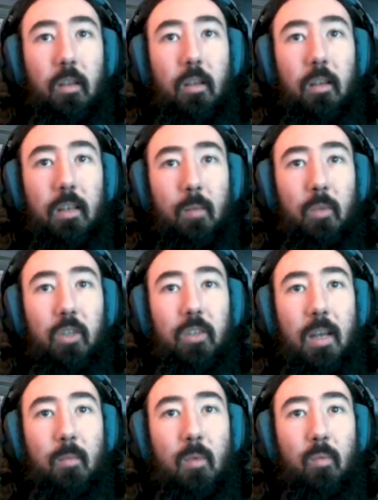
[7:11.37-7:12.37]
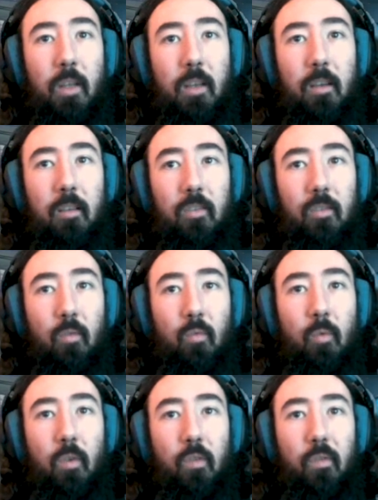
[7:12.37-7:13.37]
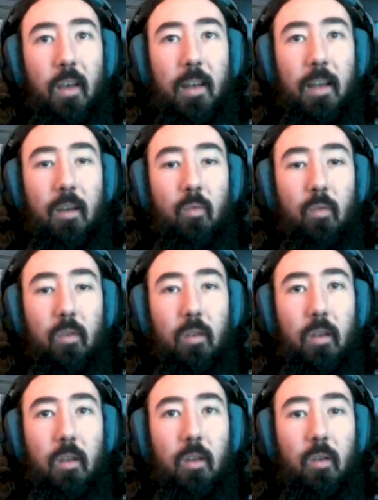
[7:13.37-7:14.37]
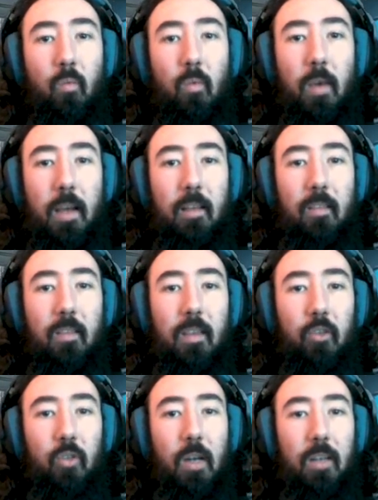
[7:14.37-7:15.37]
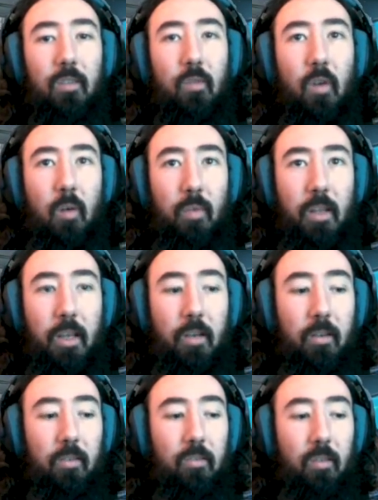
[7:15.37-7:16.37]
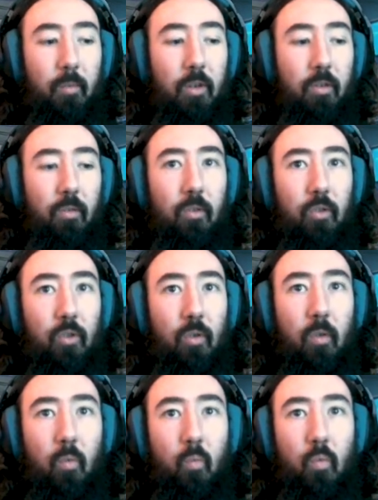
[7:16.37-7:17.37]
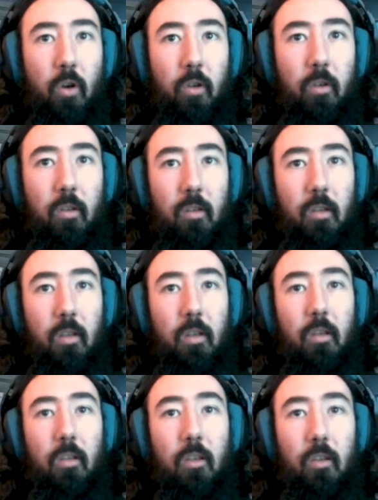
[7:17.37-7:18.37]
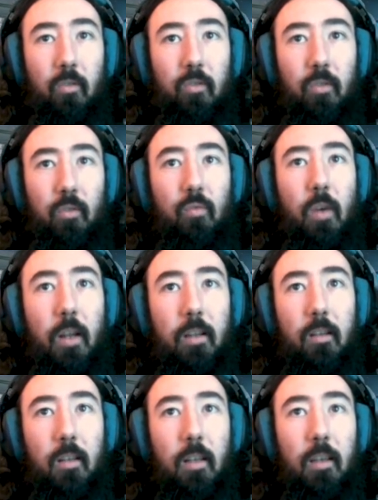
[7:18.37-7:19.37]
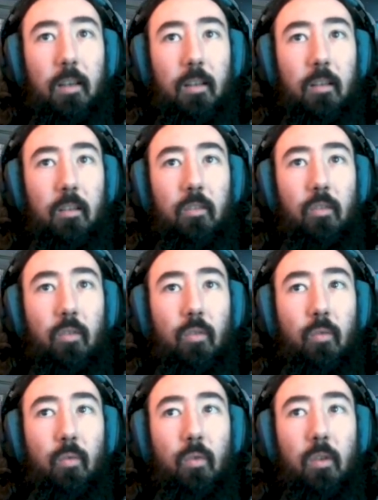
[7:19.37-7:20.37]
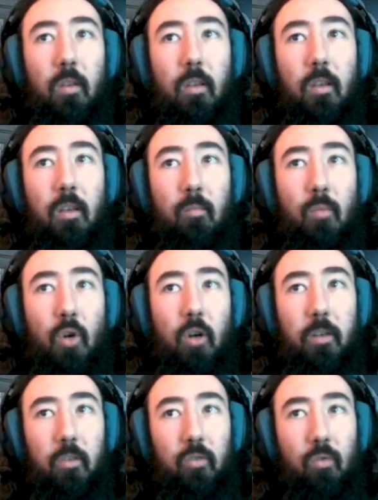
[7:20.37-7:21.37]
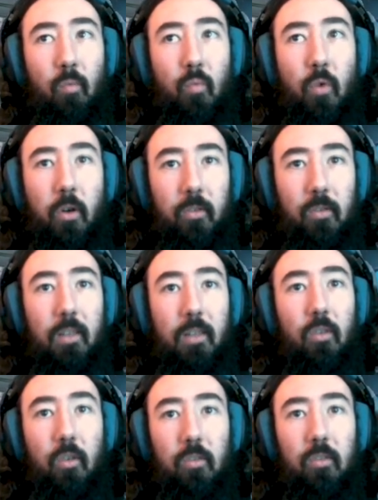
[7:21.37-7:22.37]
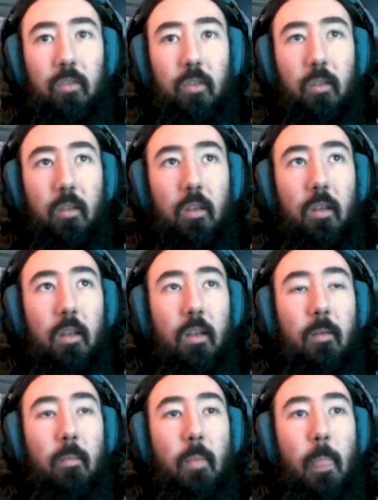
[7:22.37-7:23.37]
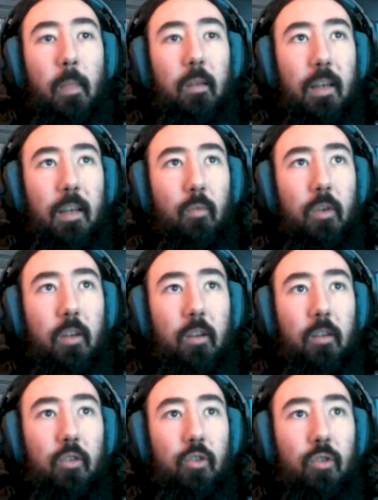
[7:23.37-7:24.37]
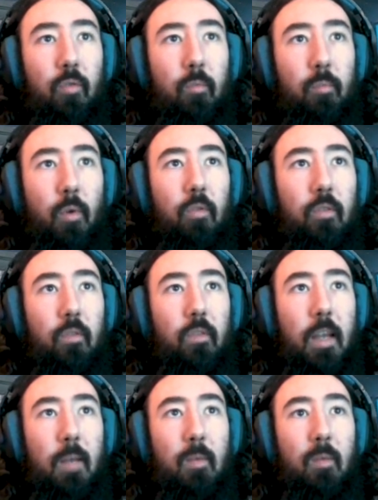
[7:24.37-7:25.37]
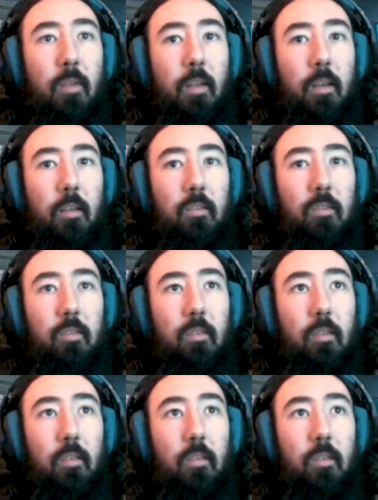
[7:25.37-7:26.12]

damage the enemy player, so we want to find out where the address of our player is. So I'm going to do Control and 1. You can also just right click and do mark as group 1, so that's us. Now we're going to shoot both of the enemy players,